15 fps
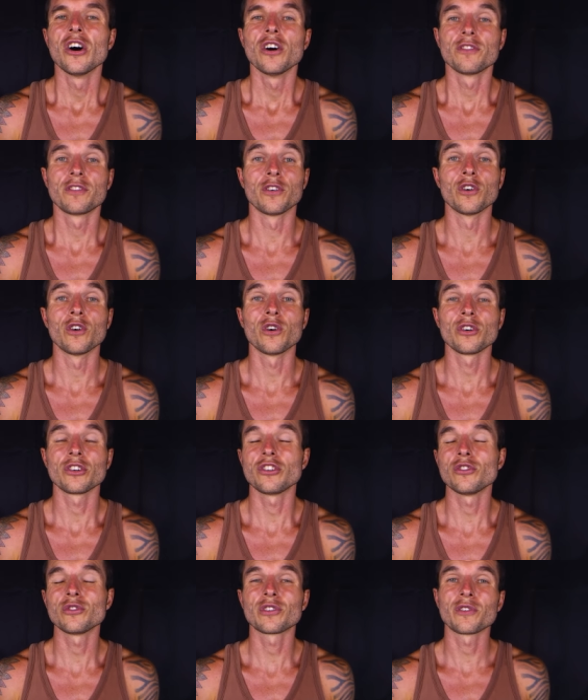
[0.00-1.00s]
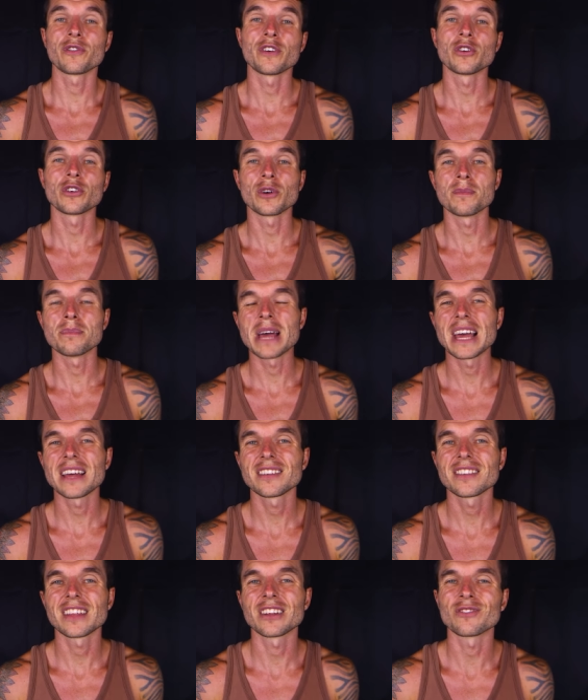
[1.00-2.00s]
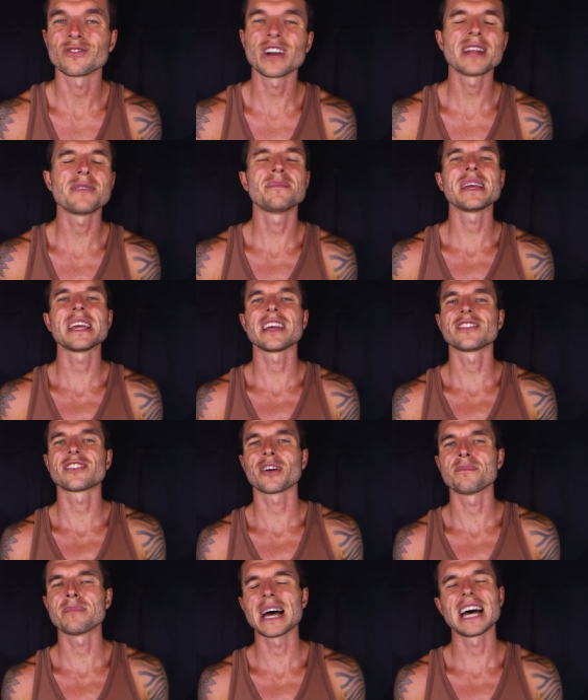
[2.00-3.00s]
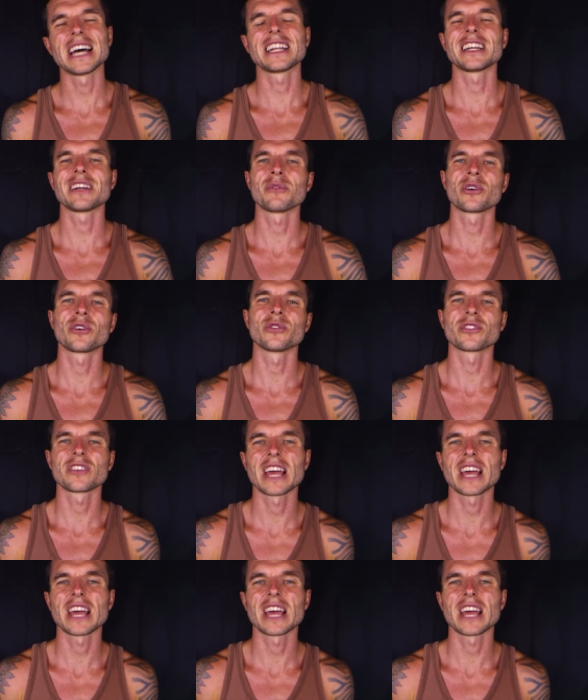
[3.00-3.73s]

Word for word: for you to feel your best. And red meat is so bad and it will cause